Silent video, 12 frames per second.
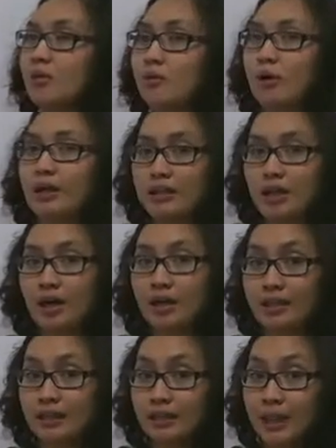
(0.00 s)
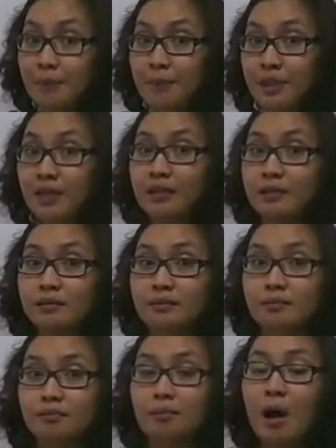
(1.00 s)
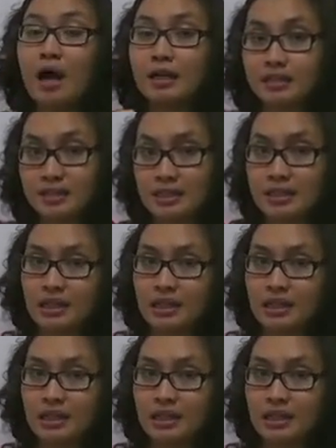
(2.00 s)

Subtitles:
What are the chemical bonds